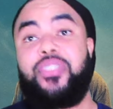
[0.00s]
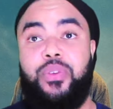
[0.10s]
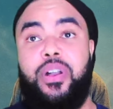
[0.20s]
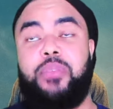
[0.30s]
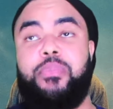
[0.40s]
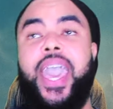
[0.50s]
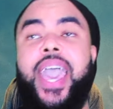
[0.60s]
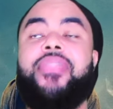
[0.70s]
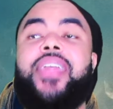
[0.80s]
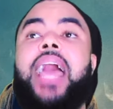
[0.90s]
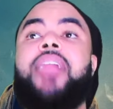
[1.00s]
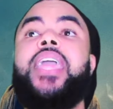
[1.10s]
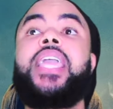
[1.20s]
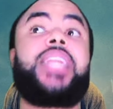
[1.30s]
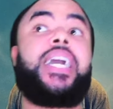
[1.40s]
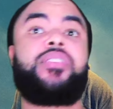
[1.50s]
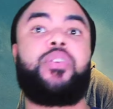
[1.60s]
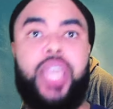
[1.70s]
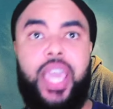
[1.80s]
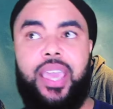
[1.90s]
the wrong path. And I think that's
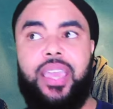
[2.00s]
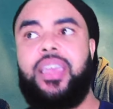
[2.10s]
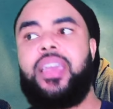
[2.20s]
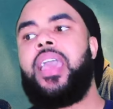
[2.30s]
okay.